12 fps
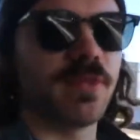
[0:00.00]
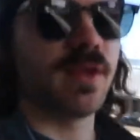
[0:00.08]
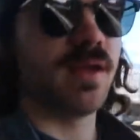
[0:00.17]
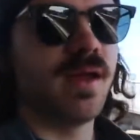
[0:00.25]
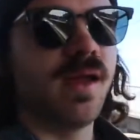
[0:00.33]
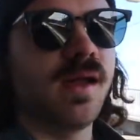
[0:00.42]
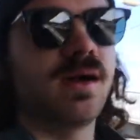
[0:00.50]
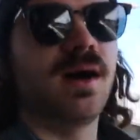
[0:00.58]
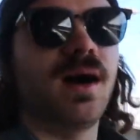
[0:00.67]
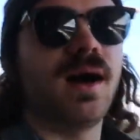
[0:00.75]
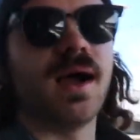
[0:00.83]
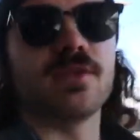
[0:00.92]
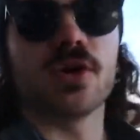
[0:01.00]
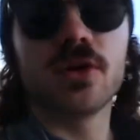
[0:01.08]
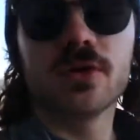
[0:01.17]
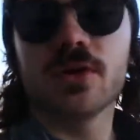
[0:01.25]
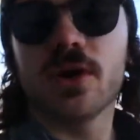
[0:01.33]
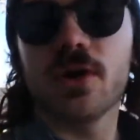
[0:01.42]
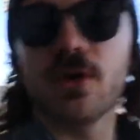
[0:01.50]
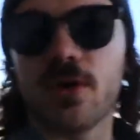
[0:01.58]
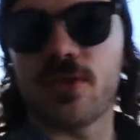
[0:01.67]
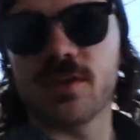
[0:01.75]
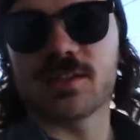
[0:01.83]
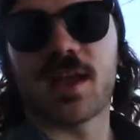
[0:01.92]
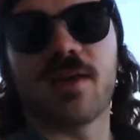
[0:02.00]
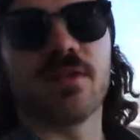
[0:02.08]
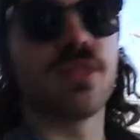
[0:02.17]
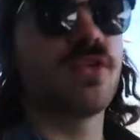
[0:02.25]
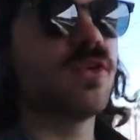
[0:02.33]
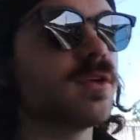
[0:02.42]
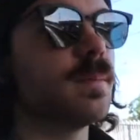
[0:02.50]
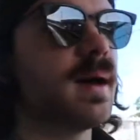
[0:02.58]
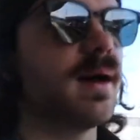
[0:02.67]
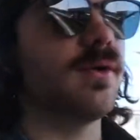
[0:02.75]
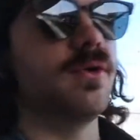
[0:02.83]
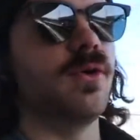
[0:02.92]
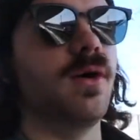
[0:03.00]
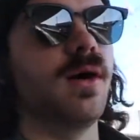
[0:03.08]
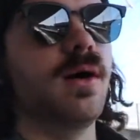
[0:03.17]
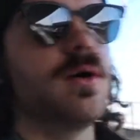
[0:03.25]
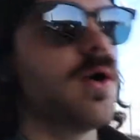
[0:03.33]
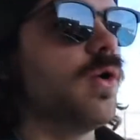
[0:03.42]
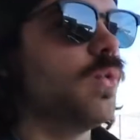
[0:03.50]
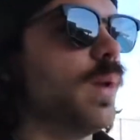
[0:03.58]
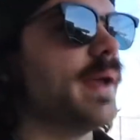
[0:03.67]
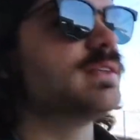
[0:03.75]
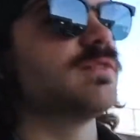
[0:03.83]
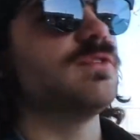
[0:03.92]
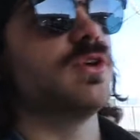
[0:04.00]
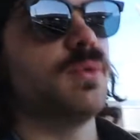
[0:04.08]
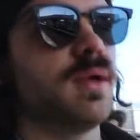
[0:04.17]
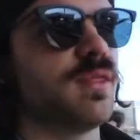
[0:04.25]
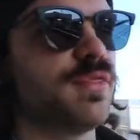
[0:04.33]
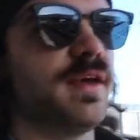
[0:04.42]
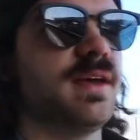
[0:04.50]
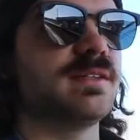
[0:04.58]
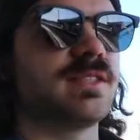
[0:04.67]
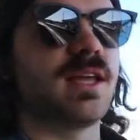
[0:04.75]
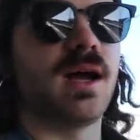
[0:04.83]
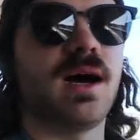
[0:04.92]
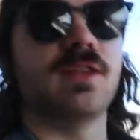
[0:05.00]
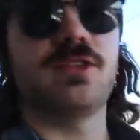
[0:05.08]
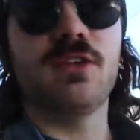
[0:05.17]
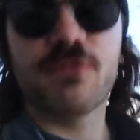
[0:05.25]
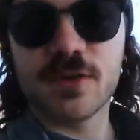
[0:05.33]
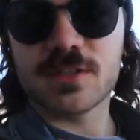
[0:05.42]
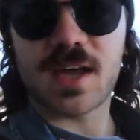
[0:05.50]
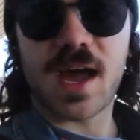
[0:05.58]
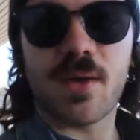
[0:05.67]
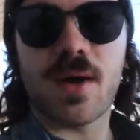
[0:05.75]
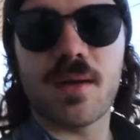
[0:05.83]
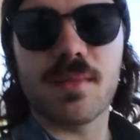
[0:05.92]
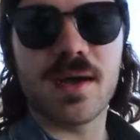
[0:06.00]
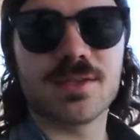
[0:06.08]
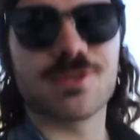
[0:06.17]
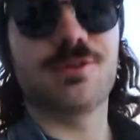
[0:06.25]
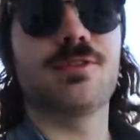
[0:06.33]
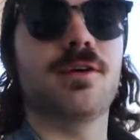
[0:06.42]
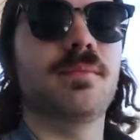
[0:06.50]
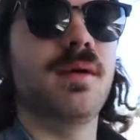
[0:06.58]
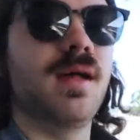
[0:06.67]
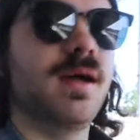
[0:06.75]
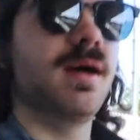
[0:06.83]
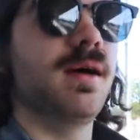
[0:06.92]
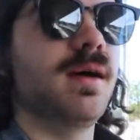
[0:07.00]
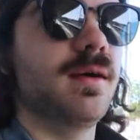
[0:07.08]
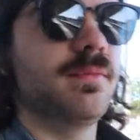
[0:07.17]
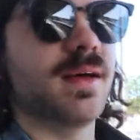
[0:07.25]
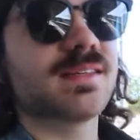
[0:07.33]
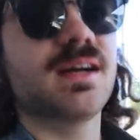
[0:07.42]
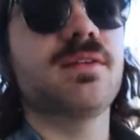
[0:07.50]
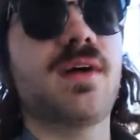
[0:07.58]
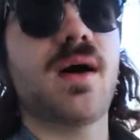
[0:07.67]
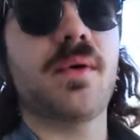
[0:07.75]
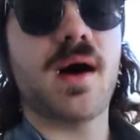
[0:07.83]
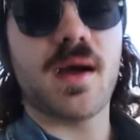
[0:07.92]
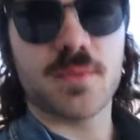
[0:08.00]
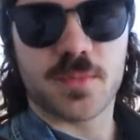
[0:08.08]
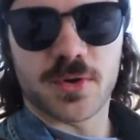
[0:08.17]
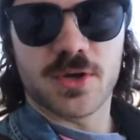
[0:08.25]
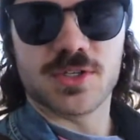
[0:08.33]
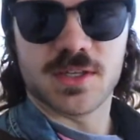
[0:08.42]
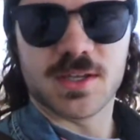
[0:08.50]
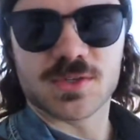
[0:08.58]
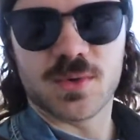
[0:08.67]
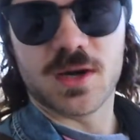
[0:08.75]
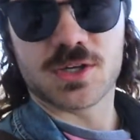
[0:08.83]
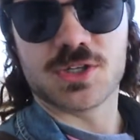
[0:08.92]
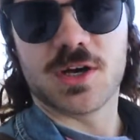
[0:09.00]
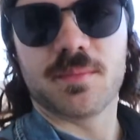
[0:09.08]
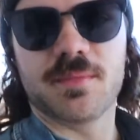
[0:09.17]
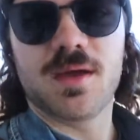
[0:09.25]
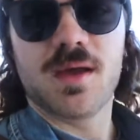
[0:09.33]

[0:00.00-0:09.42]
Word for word: that I don't know or things that I haven't thought about or ways of doing things that are different to how I might do them. That's kind of how I'm approaching this workshop.